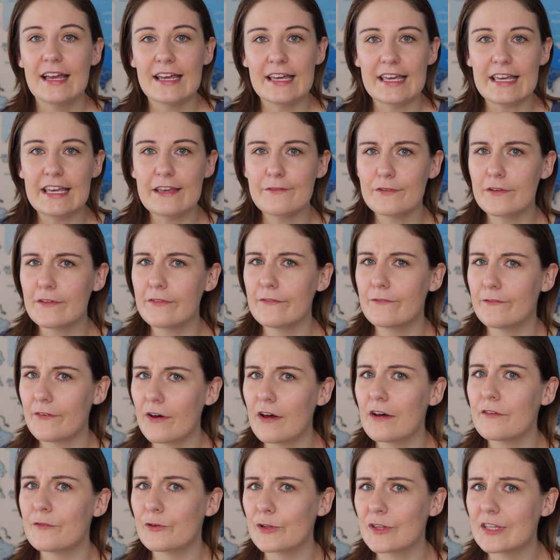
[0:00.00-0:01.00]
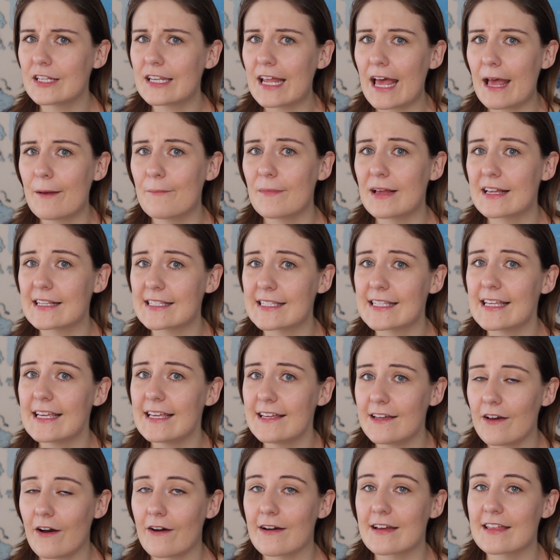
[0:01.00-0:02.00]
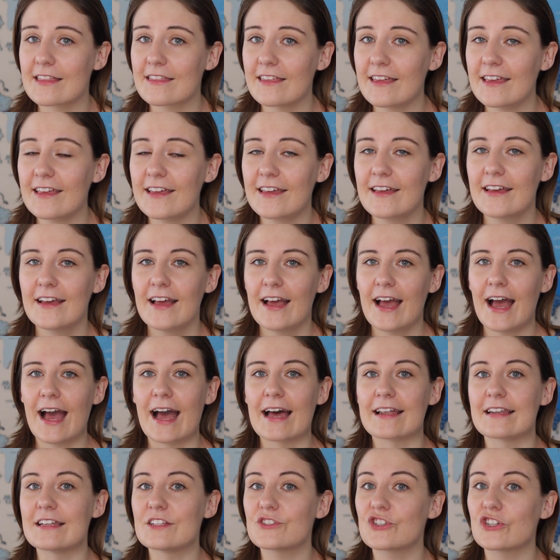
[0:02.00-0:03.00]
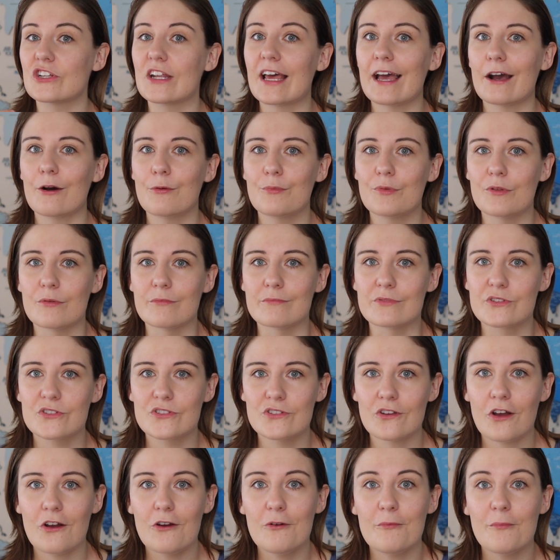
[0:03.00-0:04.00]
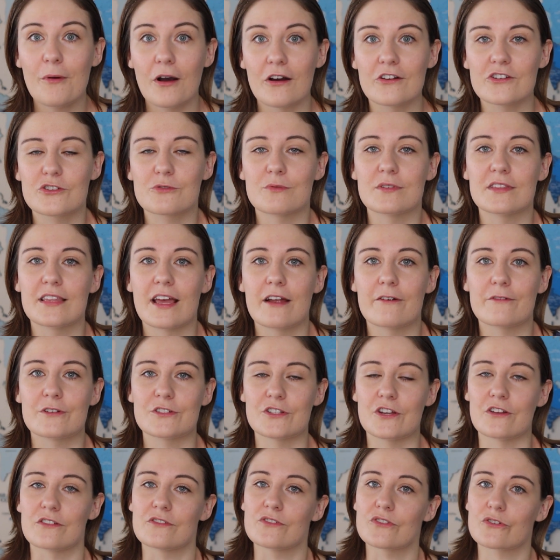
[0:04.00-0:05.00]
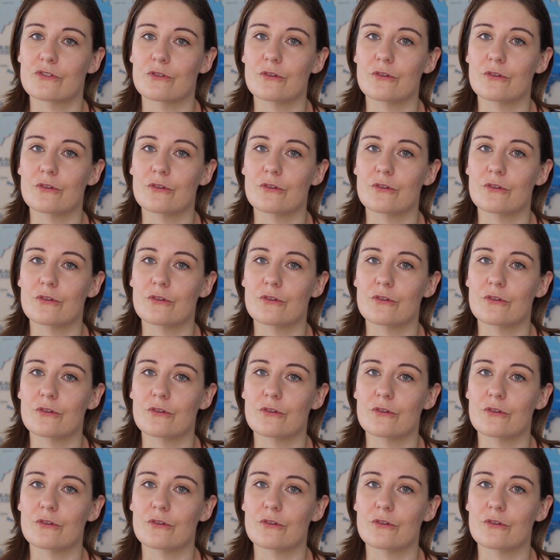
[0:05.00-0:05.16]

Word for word: even further than MSC, I think, and it's going to help them so much with their return to